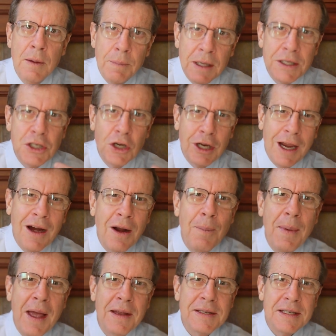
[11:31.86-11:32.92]
Because you care
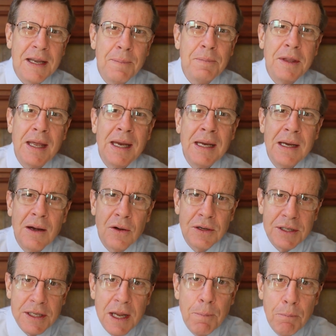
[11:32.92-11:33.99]
about something or
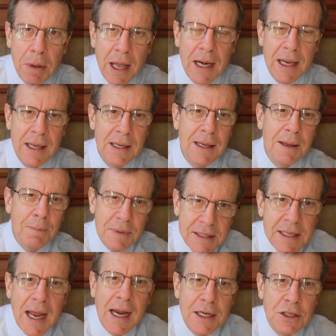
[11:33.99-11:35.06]
somebody
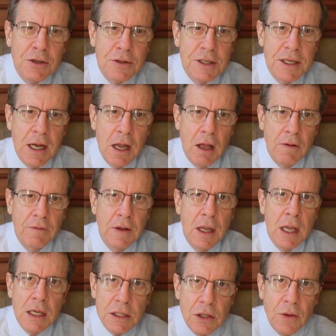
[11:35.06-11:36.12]
besides yourself.
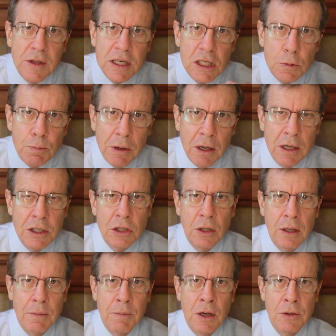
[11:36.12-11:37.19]
So the
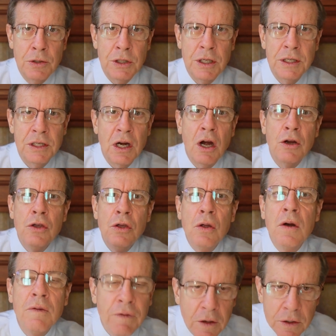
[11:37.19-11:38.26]
spiritual emotions are
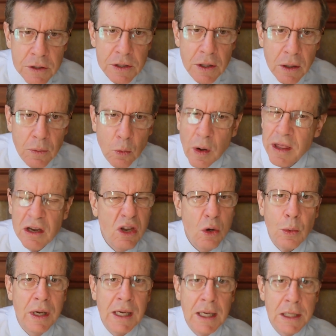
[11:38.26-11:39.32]
universal, whether you're
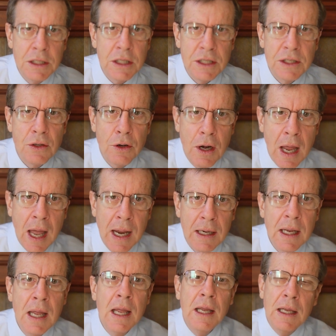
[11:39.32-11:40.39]
religious or
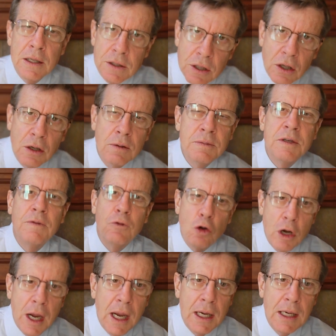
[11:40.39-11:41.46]
not, in terms of
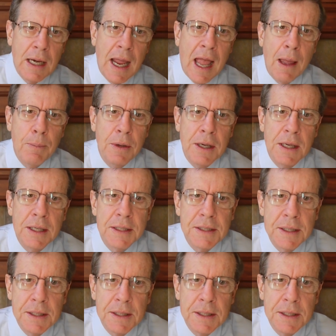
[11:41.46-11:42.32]
creating happiness.